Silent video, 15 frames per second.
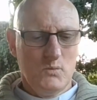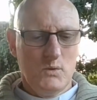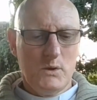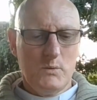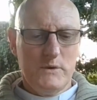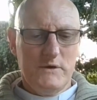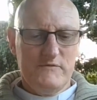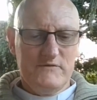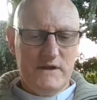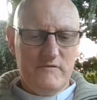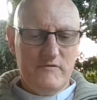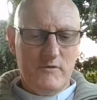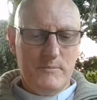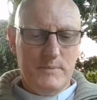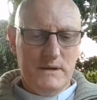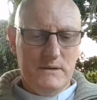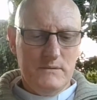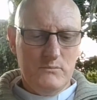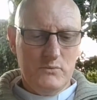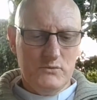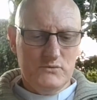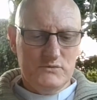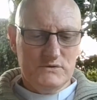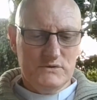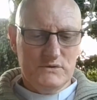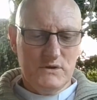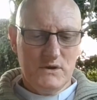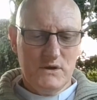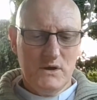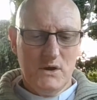where we have never been wounded,
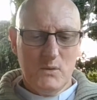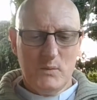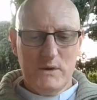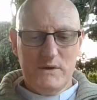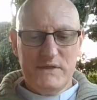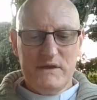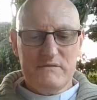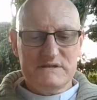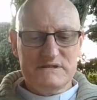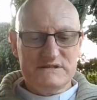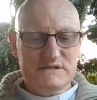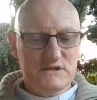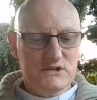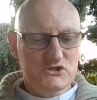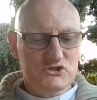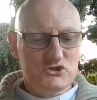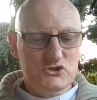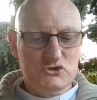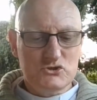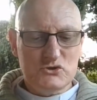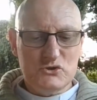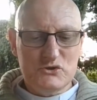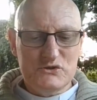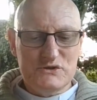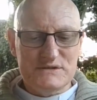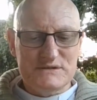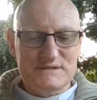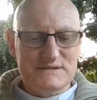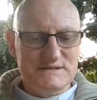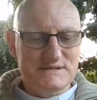where there is still a
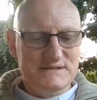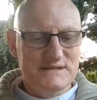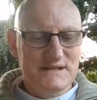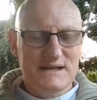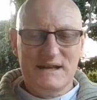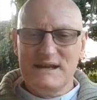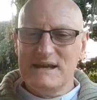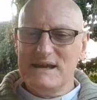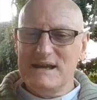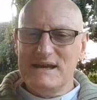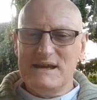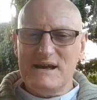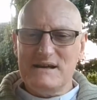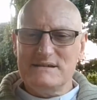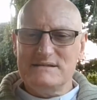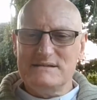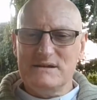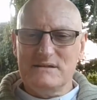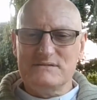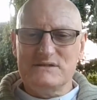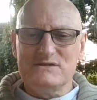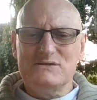sureness in ourselves, a